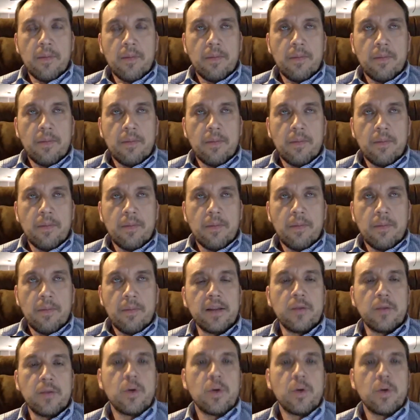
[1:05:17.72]
Everybody
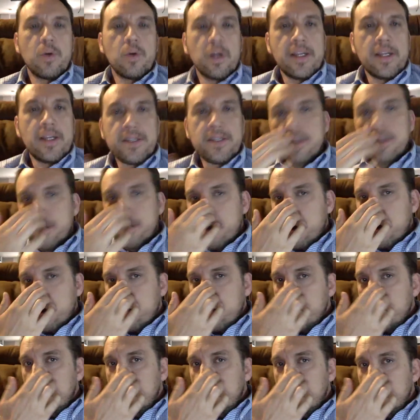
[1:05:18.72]
in the world needs to
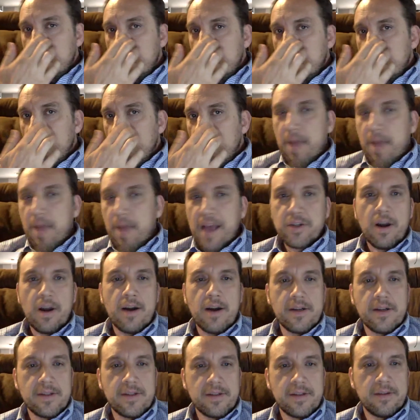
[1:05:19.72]
know what
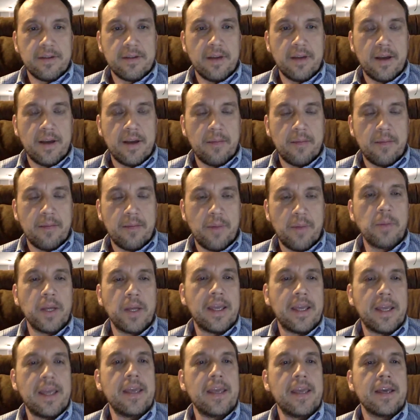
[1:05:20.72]
Mastercard's
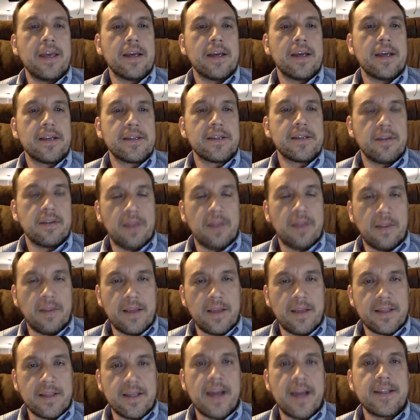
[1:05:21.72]
public key
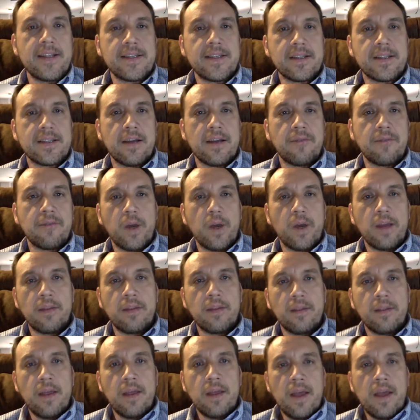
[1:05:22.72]
is that they sign
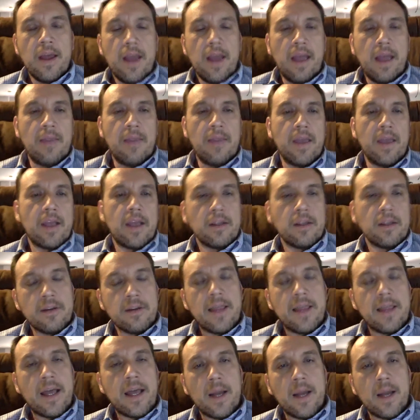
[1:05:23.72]
stuff with,
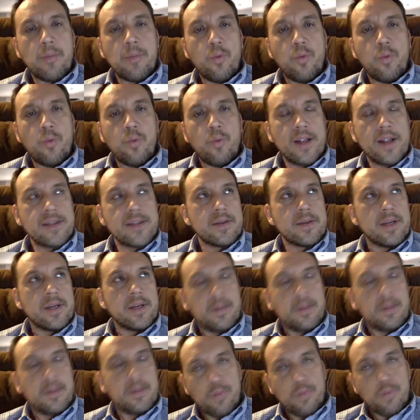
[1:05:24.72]
and they can look that up
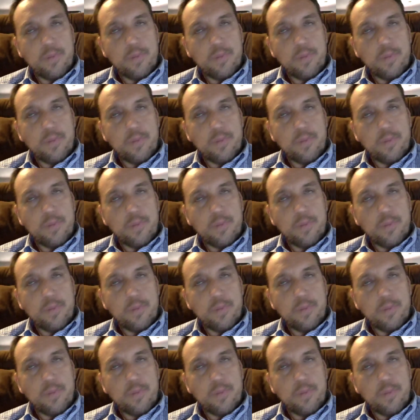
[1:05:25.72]
once.